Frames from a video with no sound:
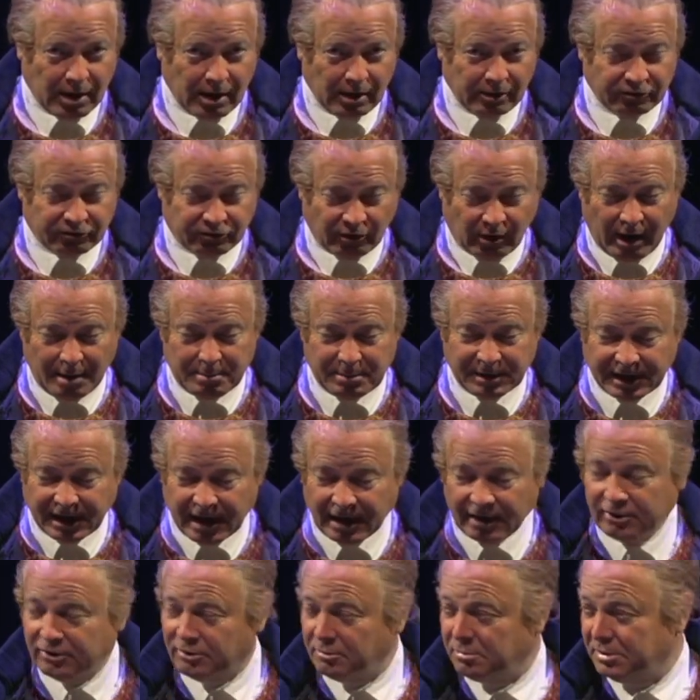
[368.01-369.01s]
And so I
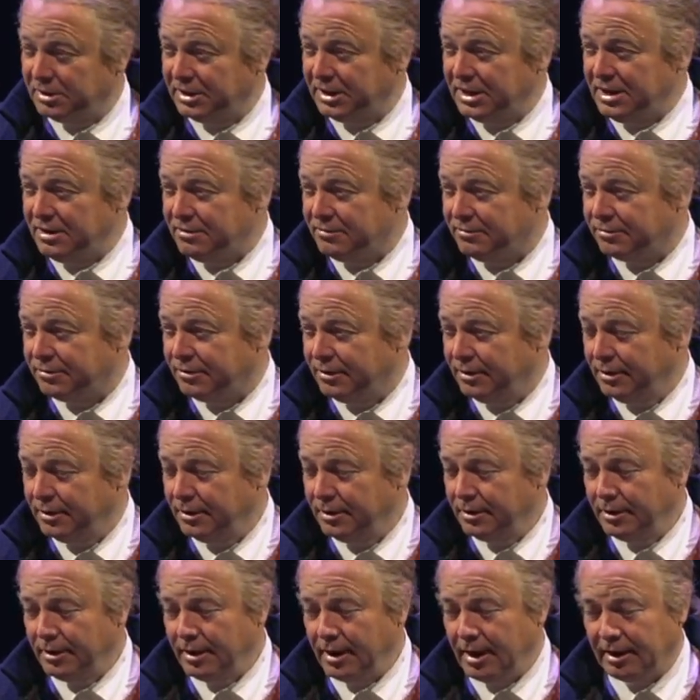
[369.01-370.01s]
began to believe,
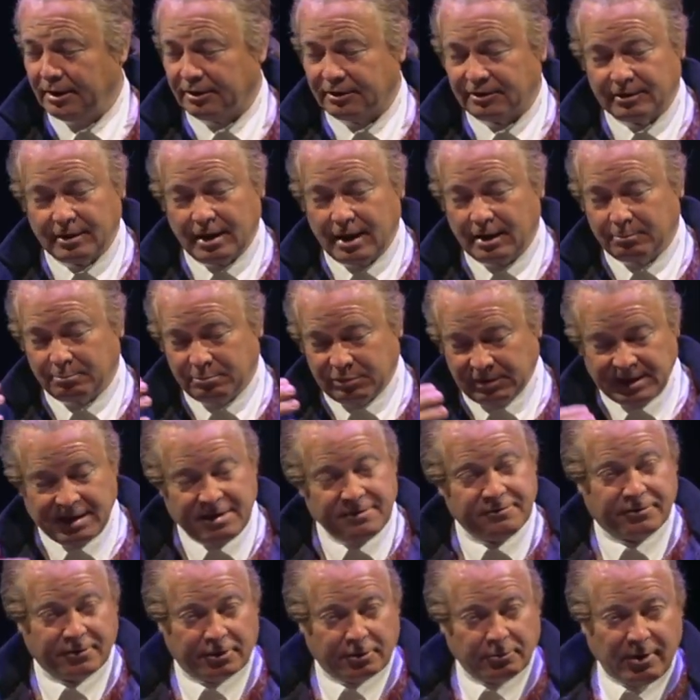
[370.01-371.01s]
and
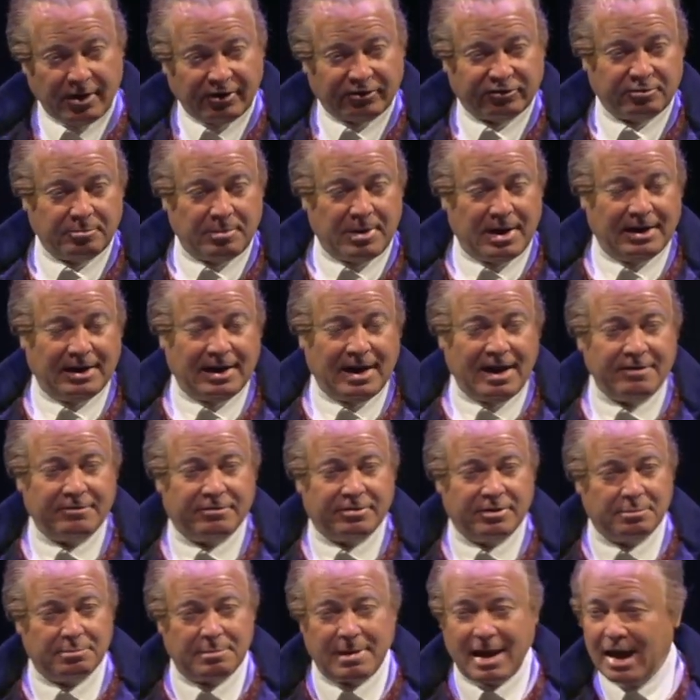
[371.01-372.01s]
believe for the rest of my
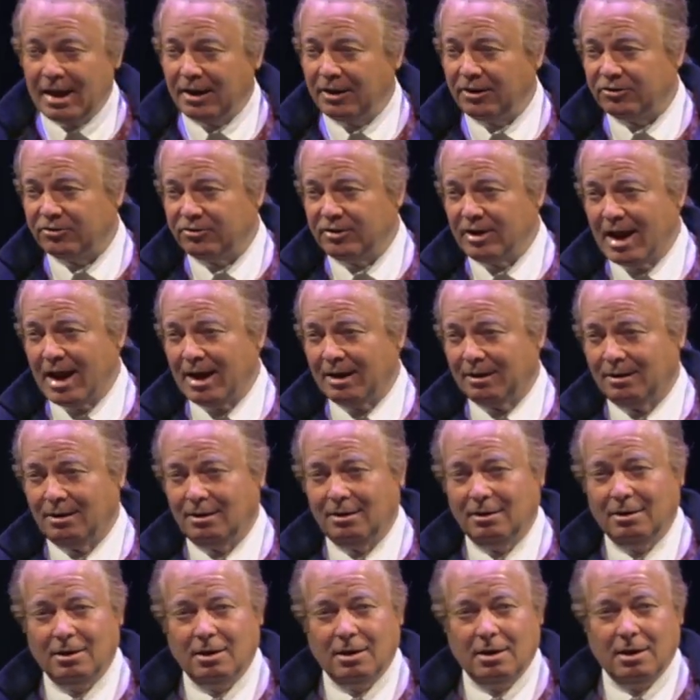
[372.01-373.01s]
life, that man is not
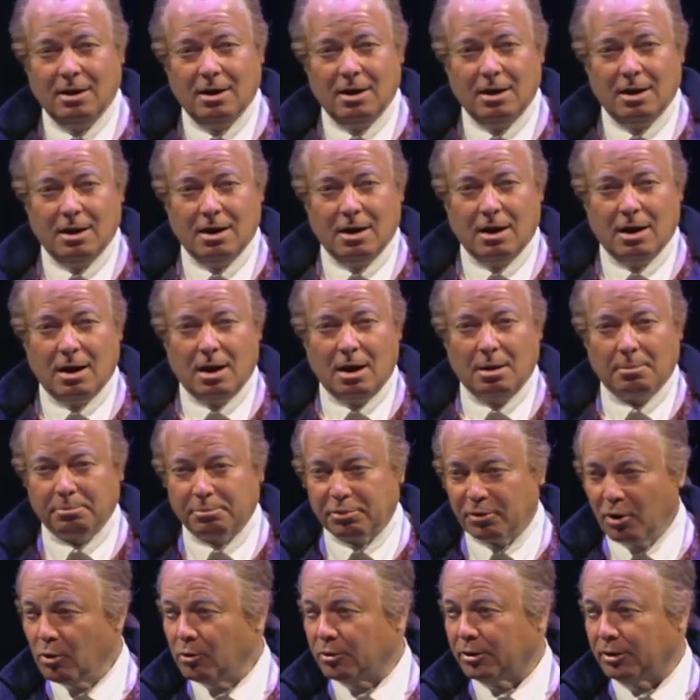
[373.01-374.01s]
a
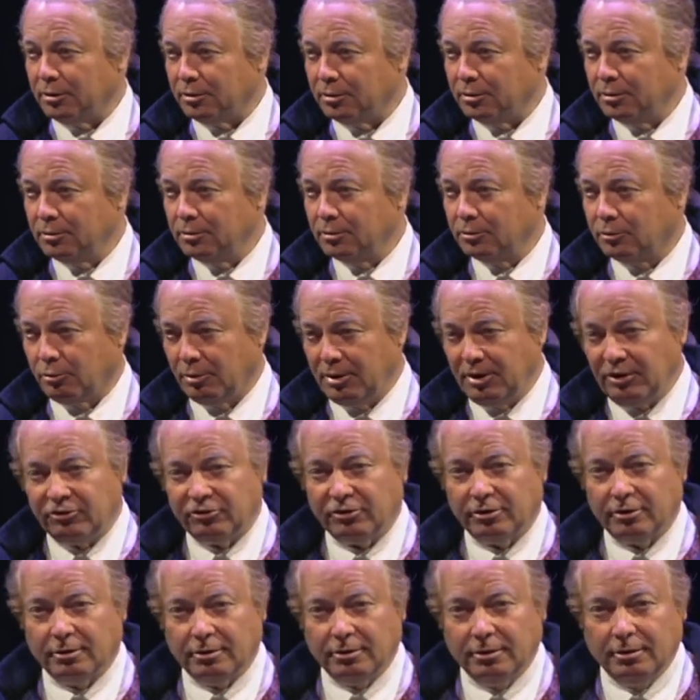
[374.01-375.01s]
broken
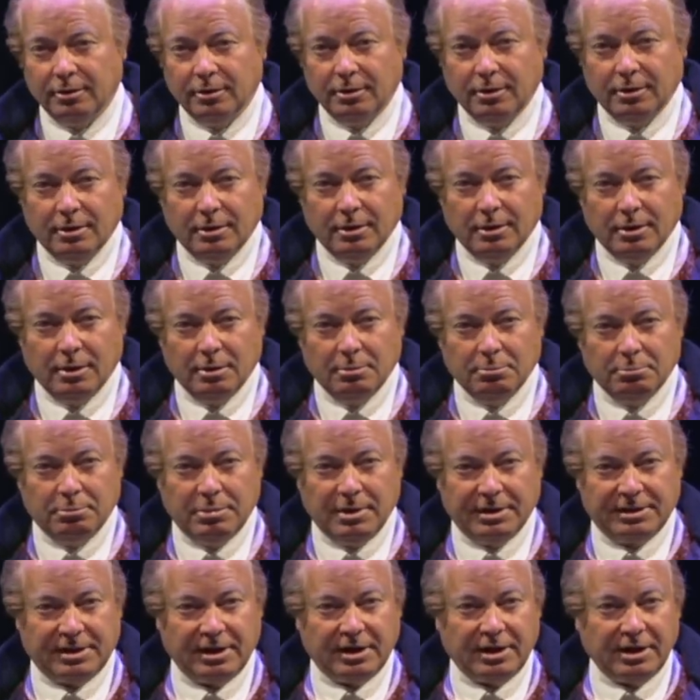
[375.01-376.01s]
creature,
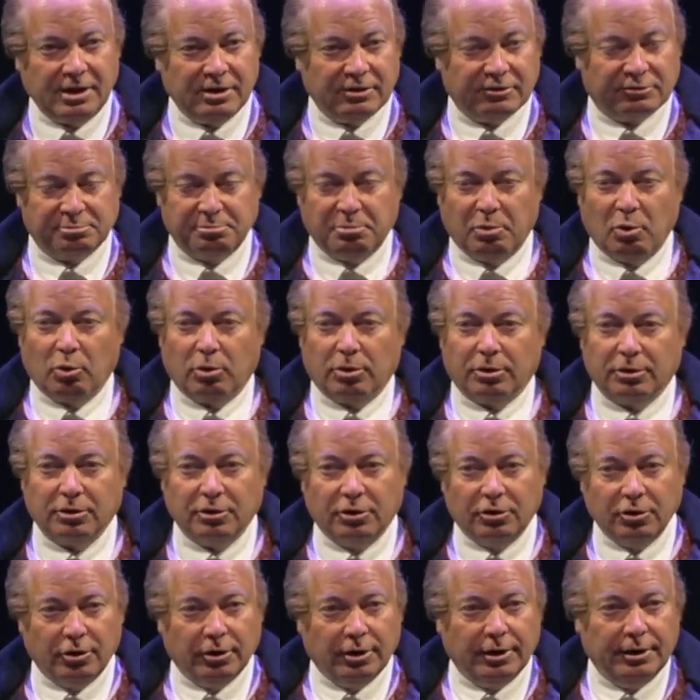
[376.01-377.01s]
but that he is
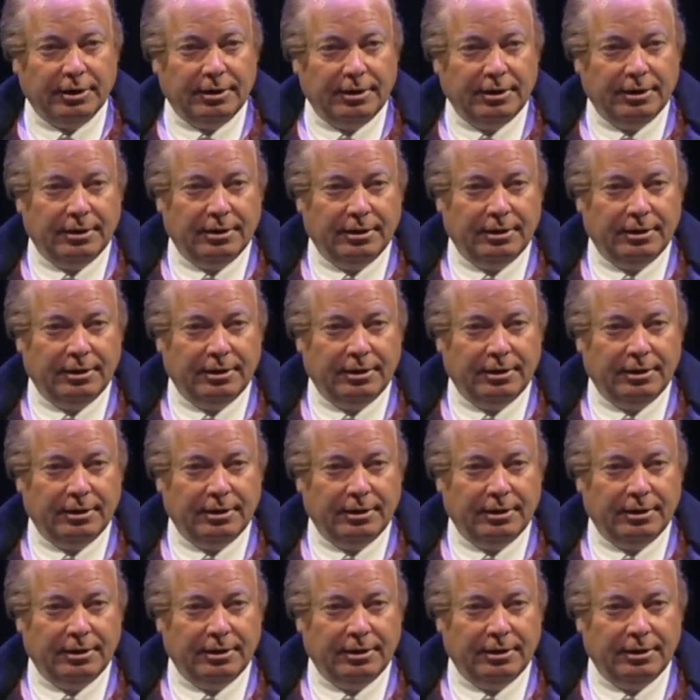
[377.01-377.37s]
born good.